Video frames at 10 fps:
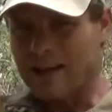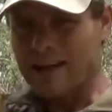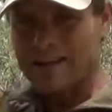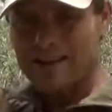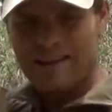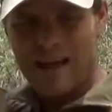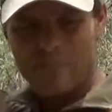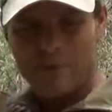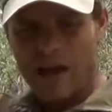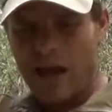and
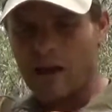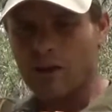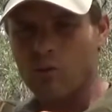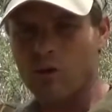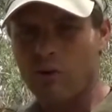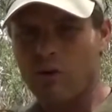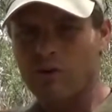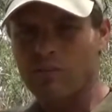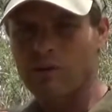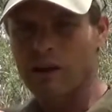tapped out of the water bottle,